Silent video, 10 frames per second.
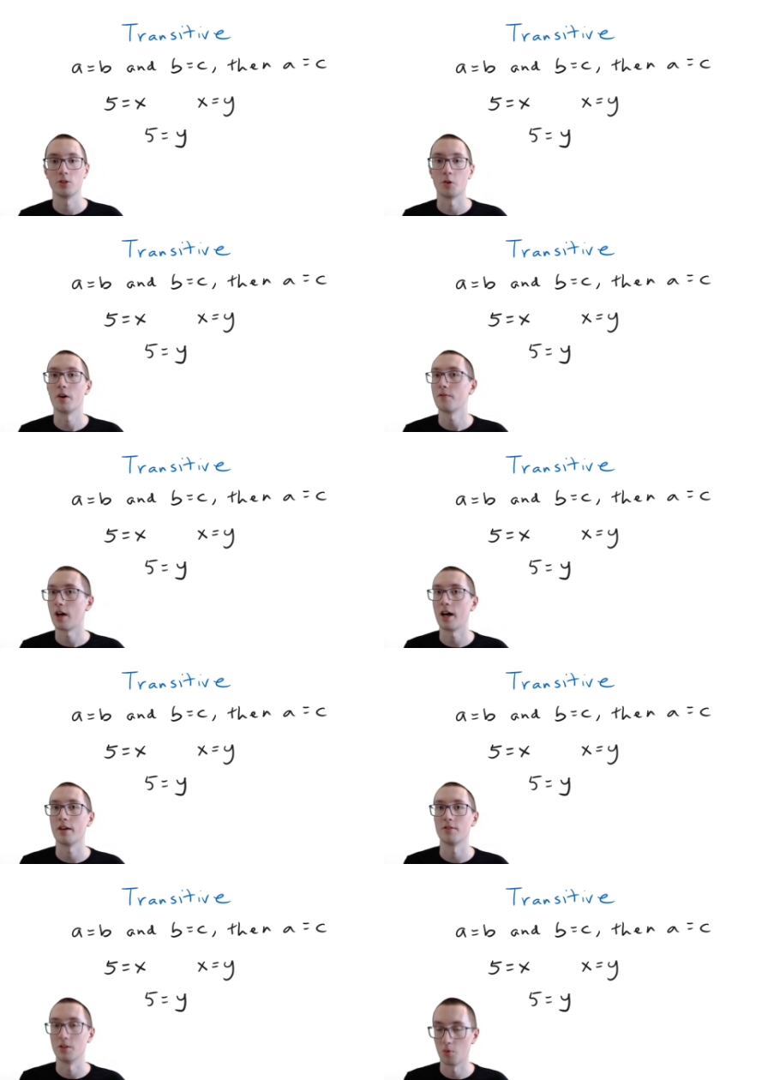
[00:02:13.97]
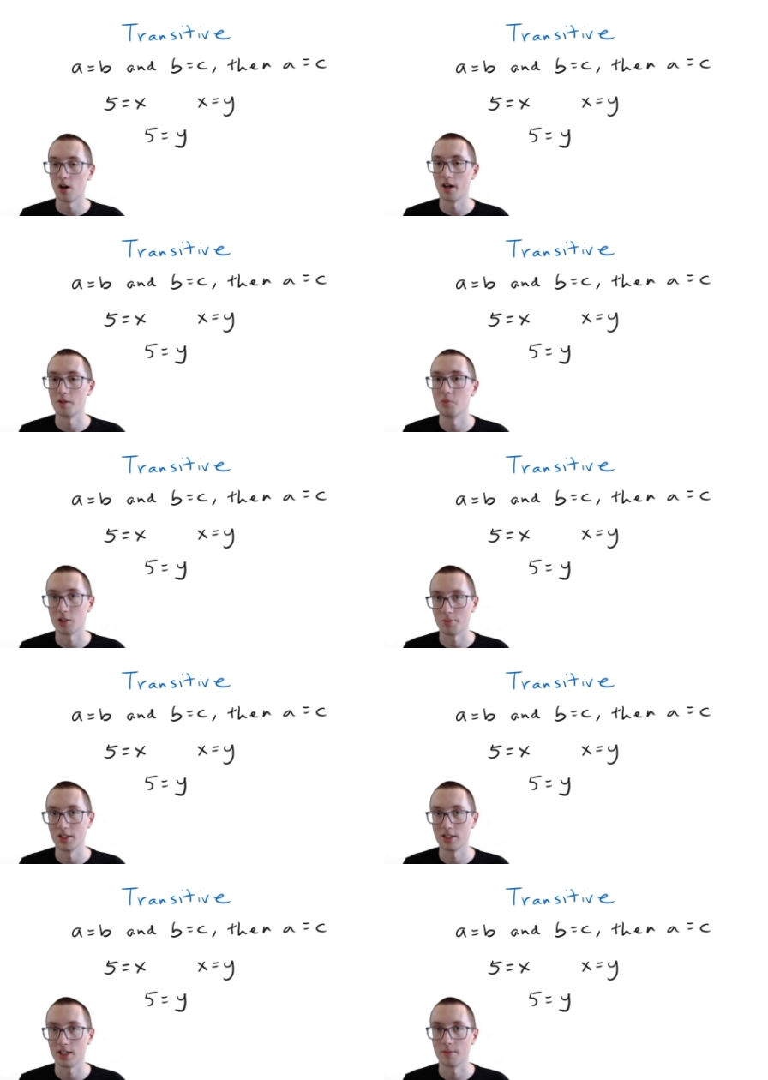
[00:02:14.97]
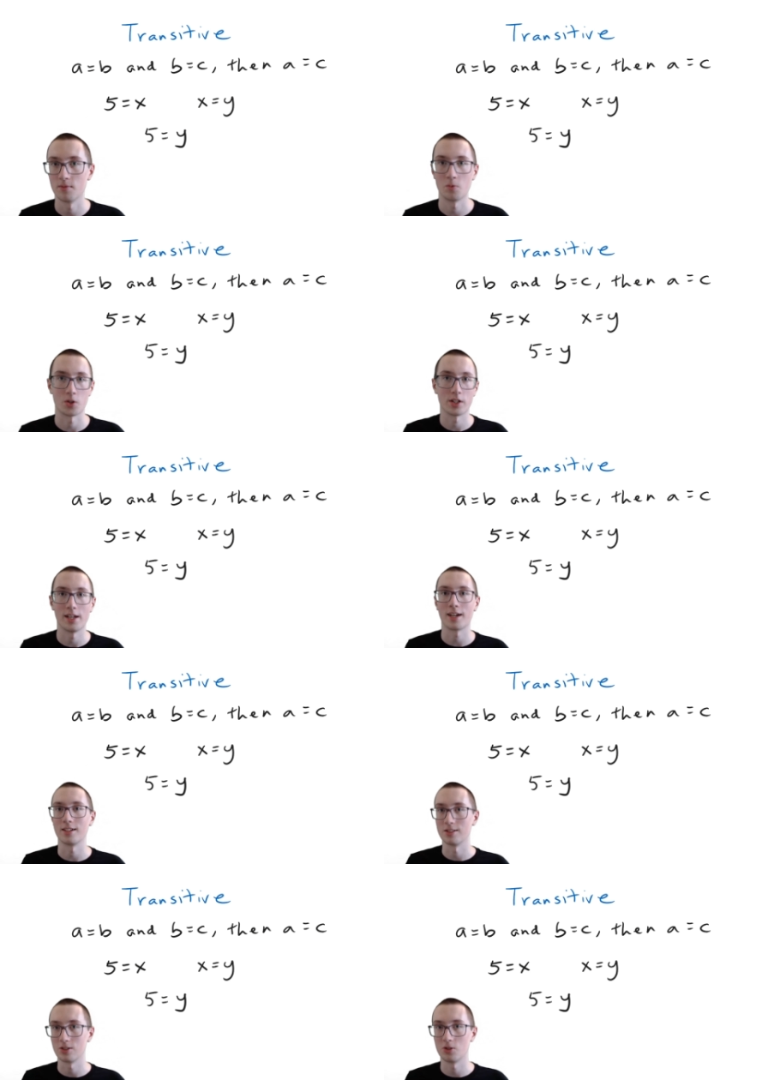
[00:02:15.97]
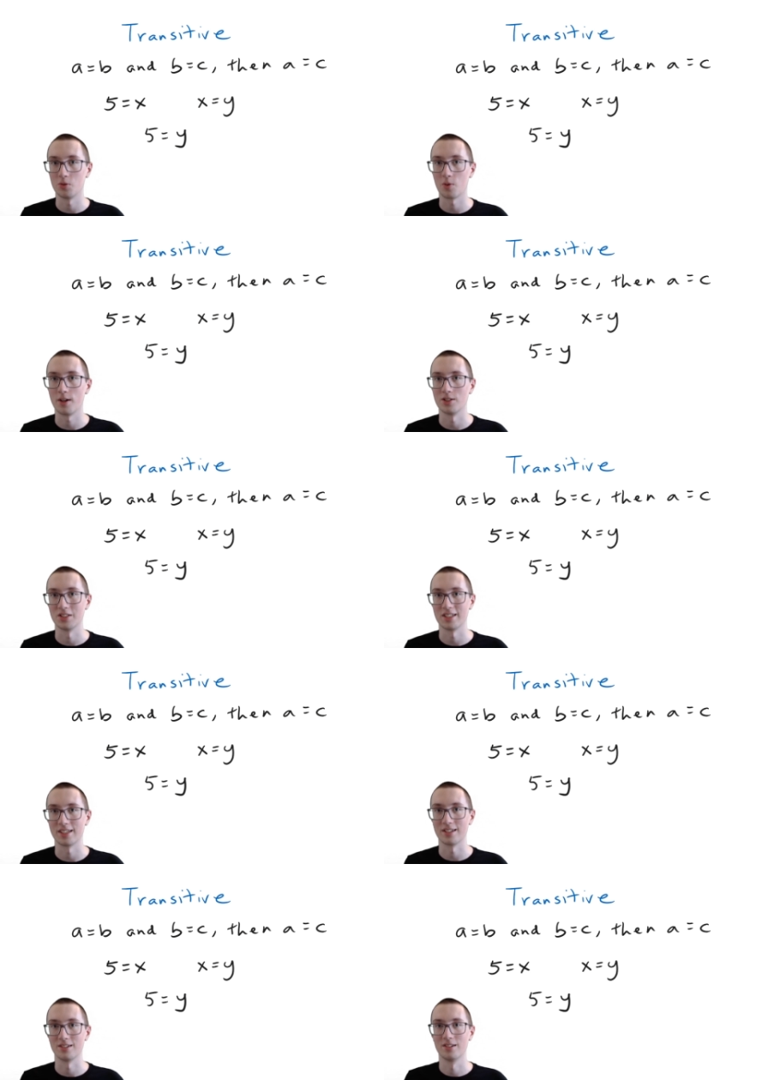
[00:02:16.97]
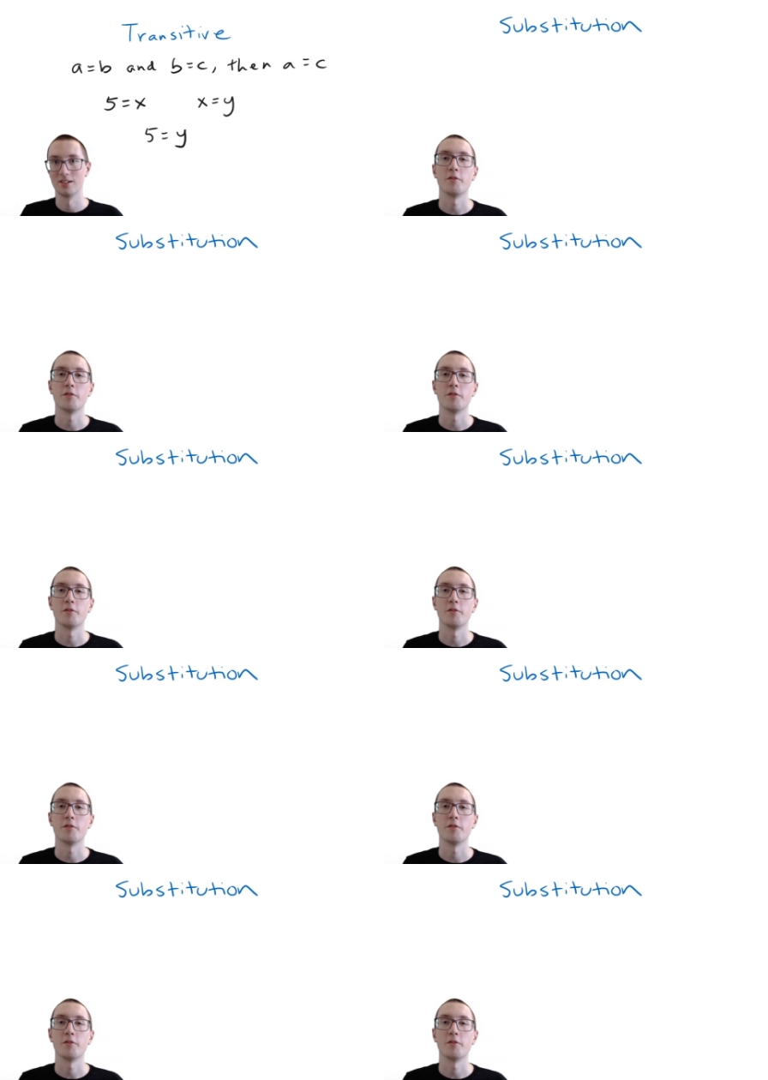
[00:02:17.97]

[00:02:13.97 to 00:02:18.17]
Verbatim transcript: so 5 and y must be the same. We're connecting the two equations together.